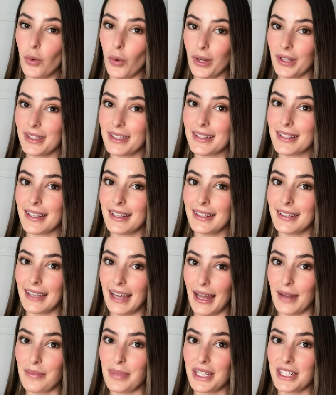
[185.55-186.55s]
oily skin
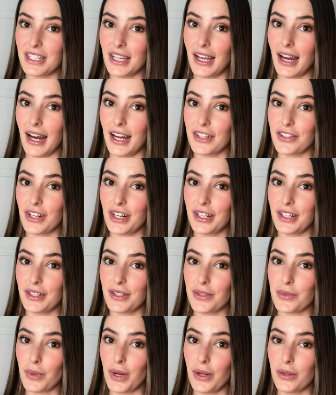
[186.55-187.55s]
can be dehydrated
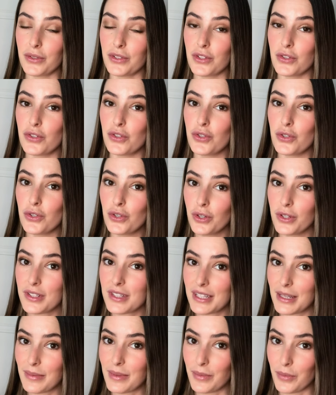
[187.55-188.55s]
as well. So do not
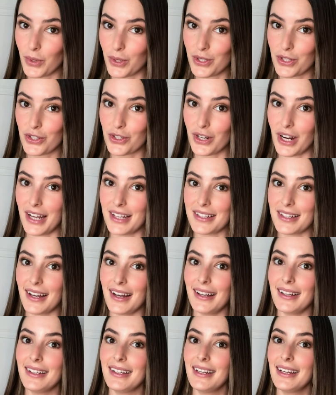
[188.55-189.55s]
skip the
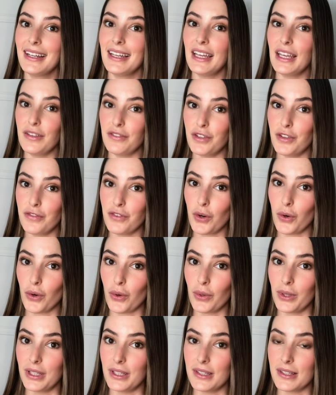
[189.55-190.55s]
moisturizer if you've got
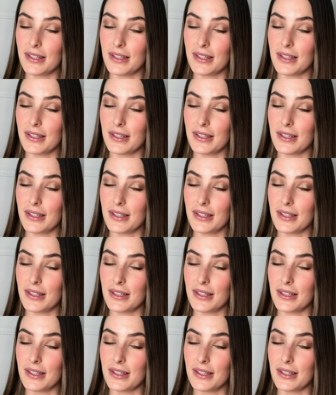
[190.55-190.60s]
oily